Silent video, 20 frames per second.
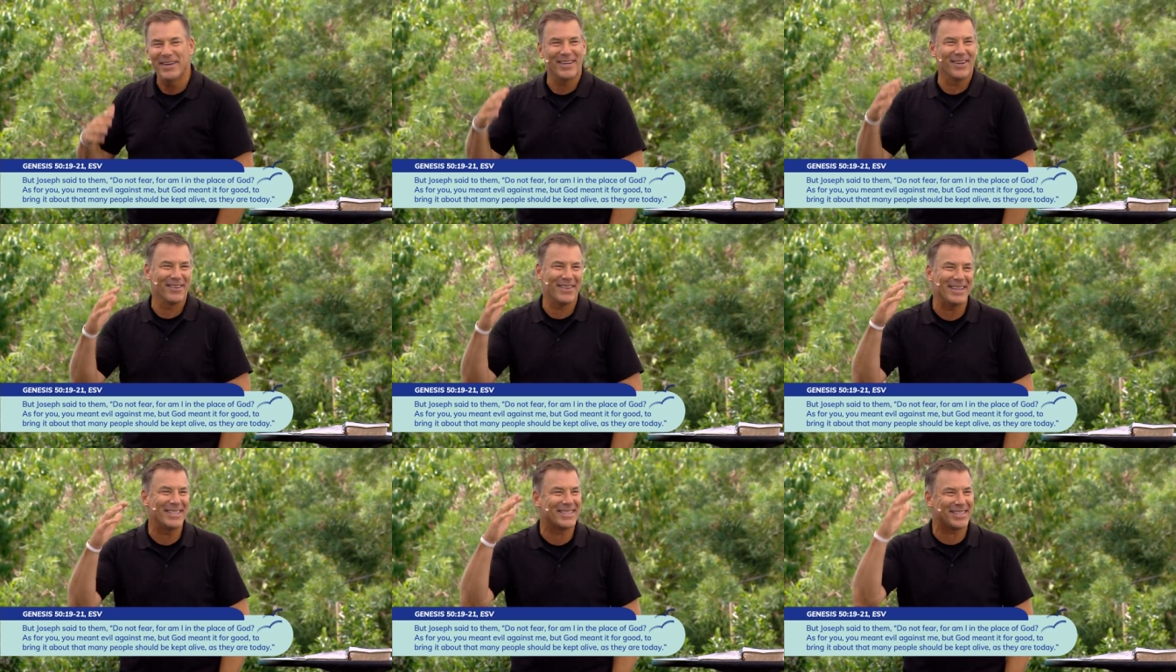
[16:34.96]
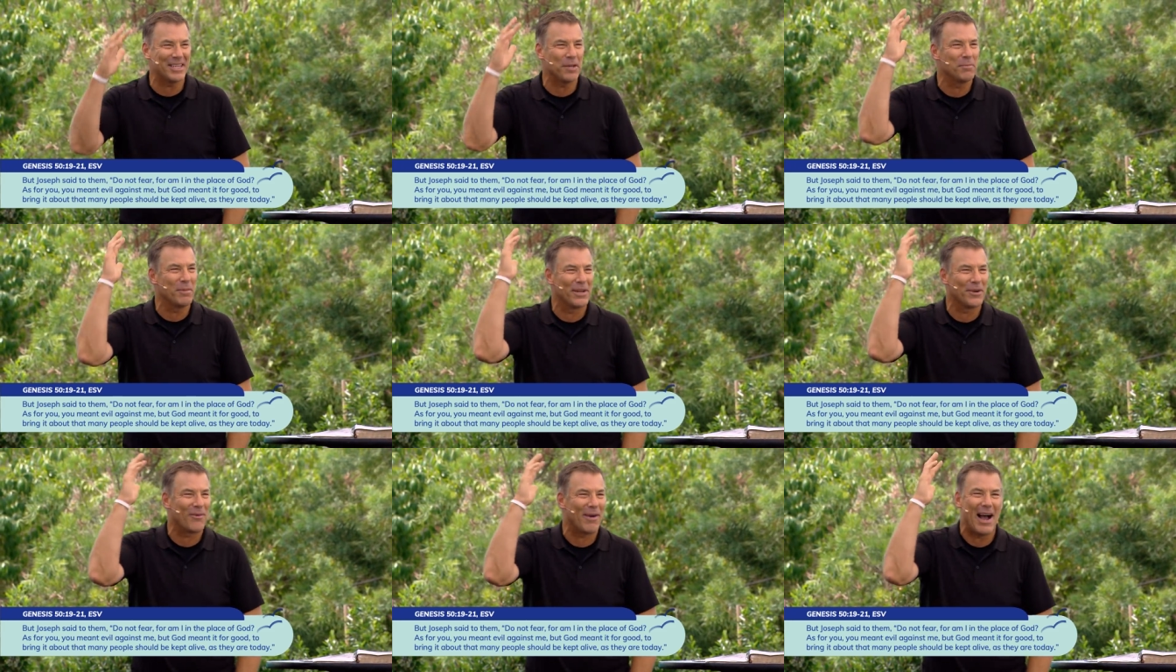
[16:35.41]
you know, that
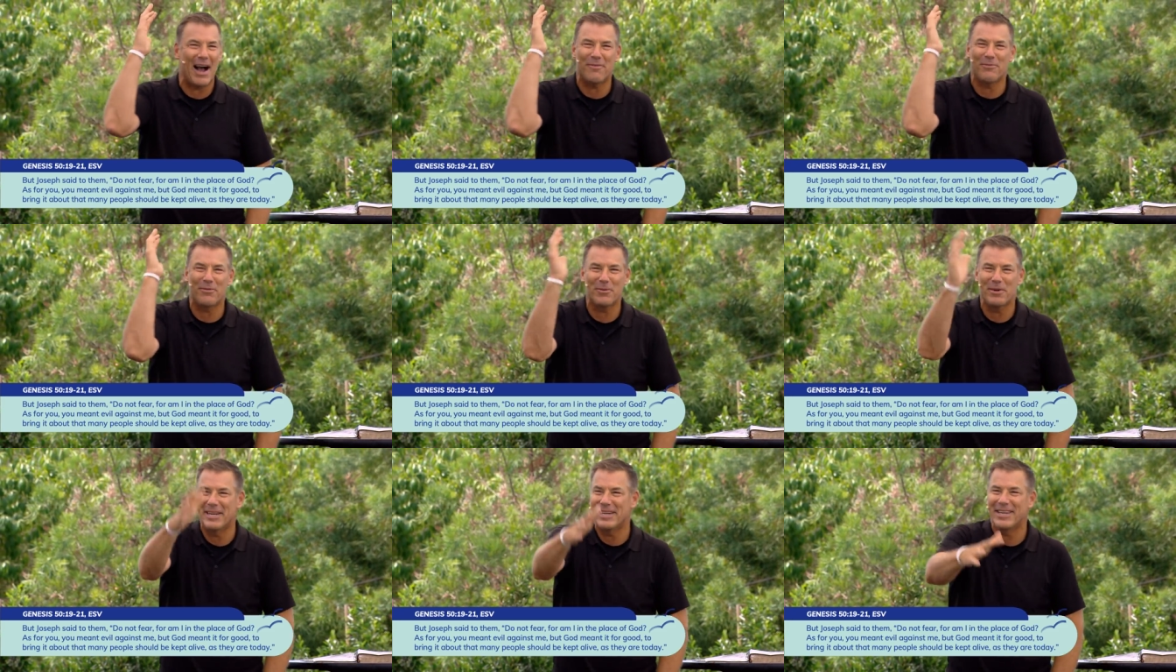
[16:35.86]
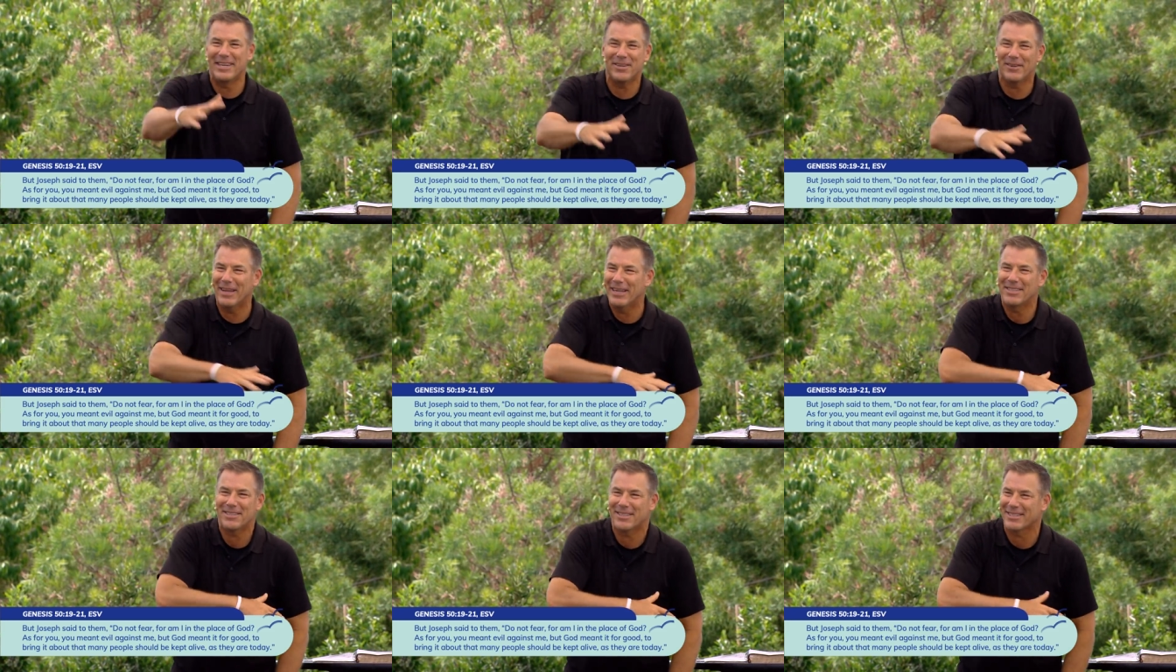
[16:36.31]
sibling rivalry deal,
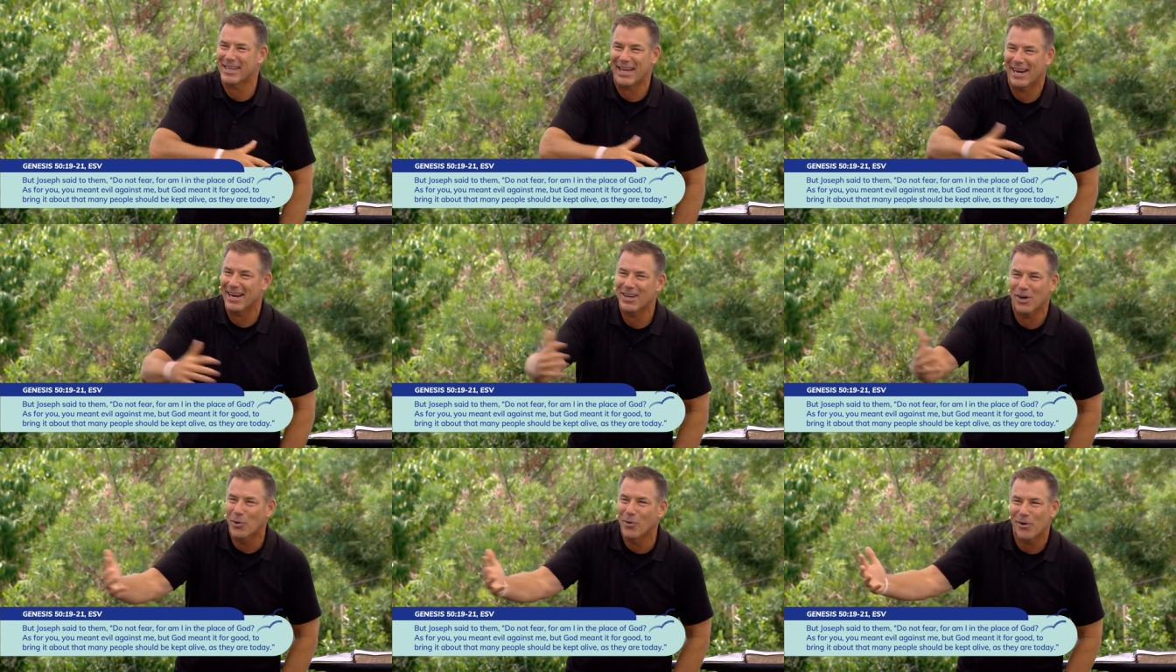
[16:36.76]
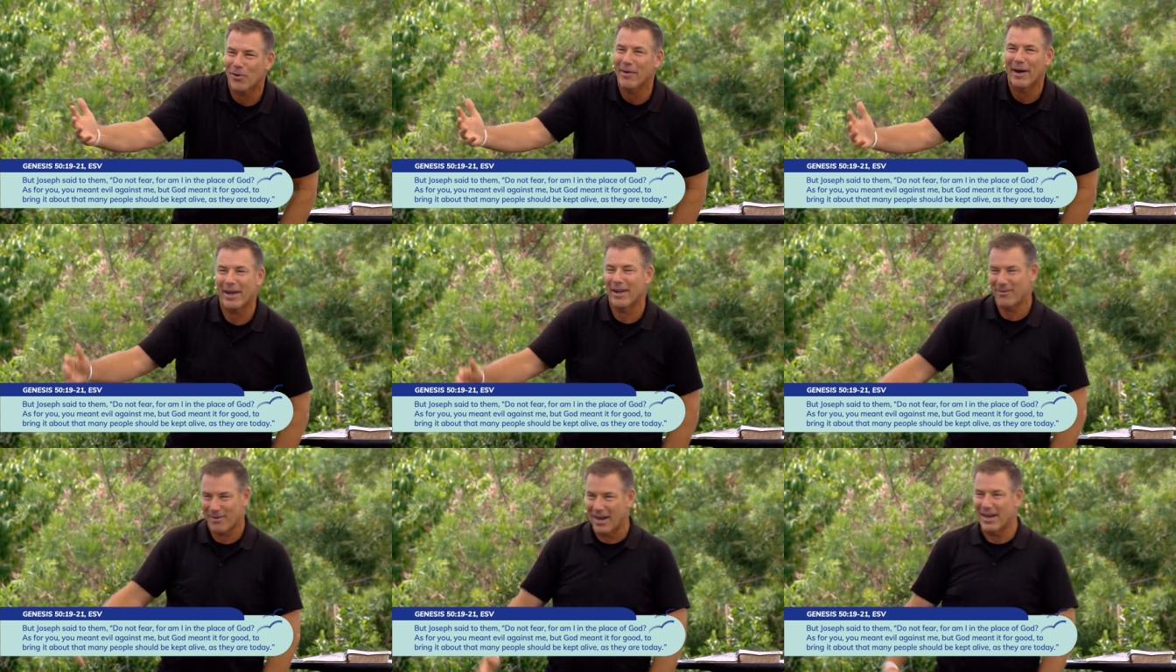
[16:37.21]
that's just kind of going
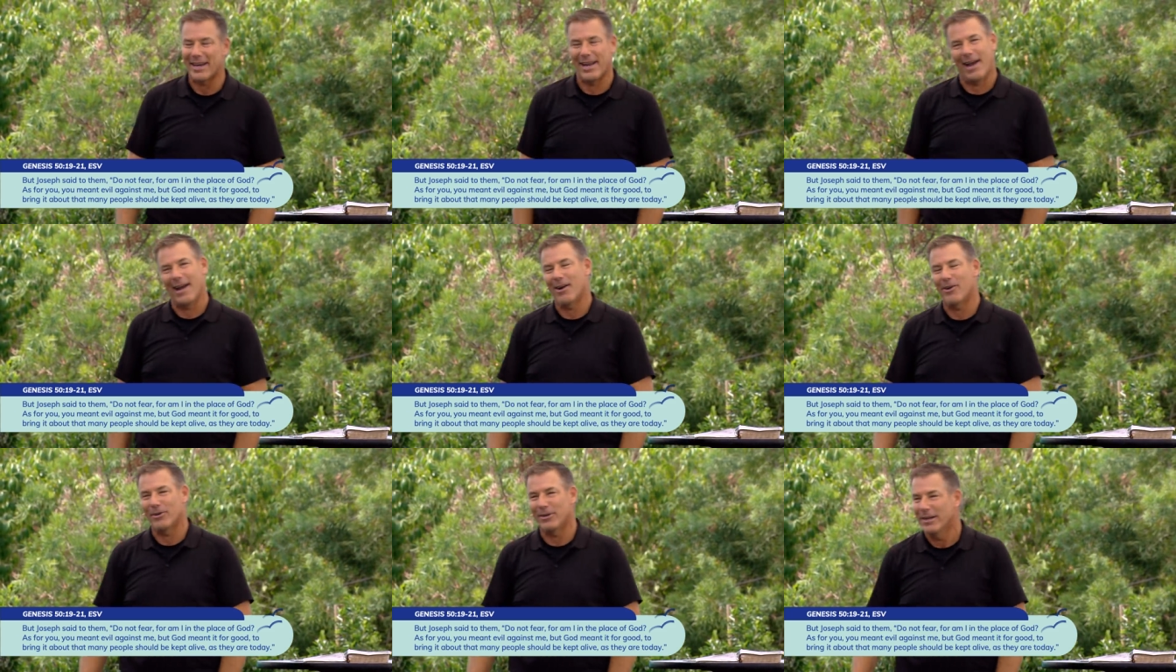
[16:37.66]
around right now.